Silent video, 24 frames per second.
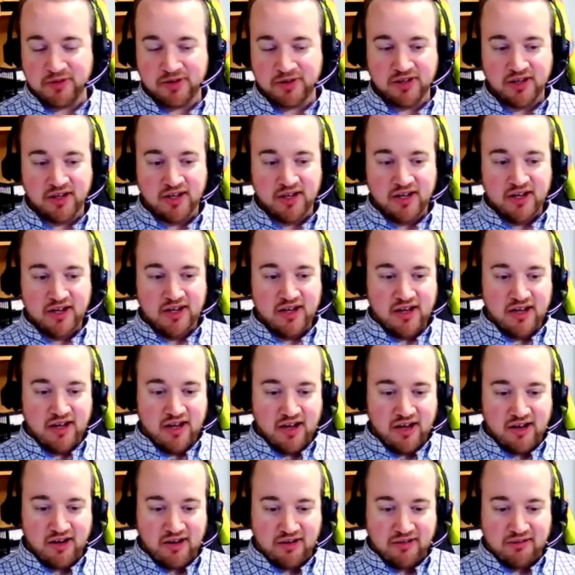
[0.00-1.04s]
And,
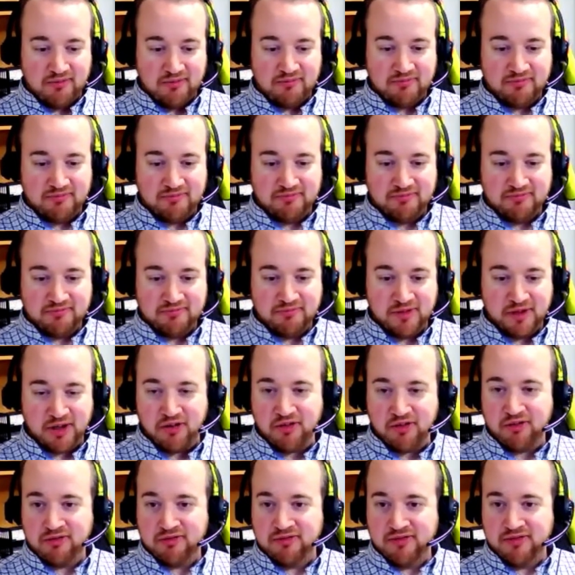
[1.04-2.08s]
um, you
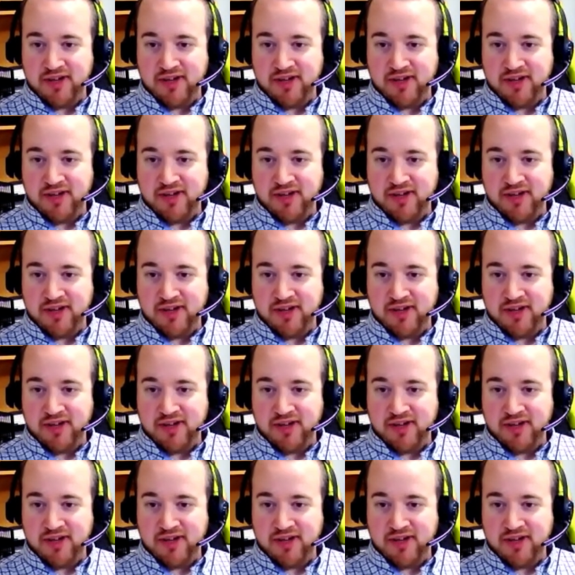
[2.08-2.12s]
know,